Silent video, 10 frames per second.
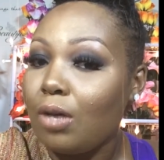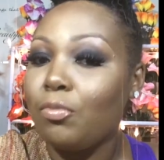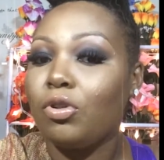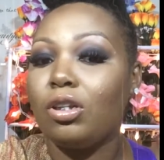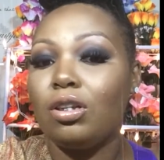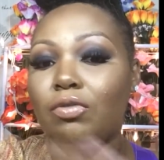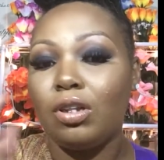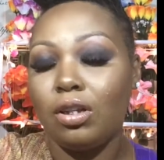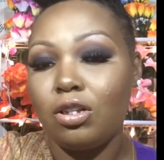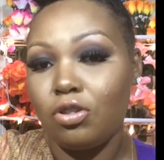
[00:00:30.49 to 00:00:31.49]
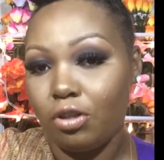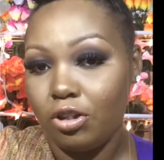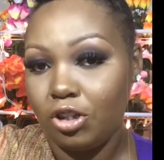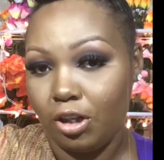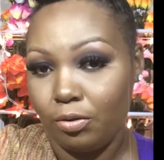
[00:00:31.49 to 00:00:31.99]
I'm going to leave a link to her
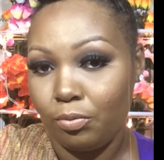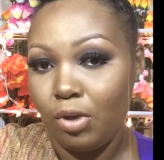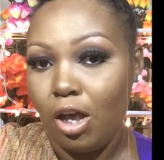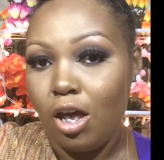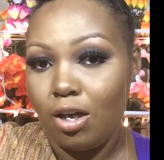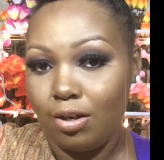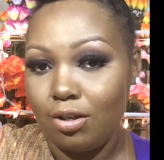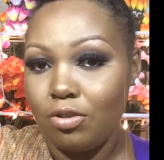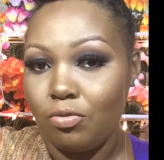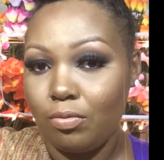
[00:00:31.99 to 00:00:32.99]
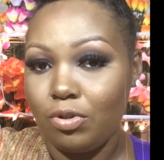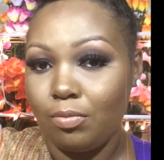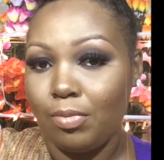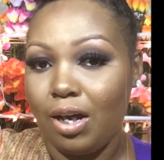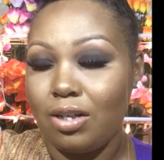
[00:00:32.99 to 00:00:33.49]
channel in the
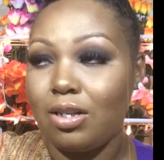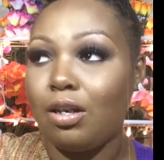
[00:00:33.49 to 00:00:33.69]
description box,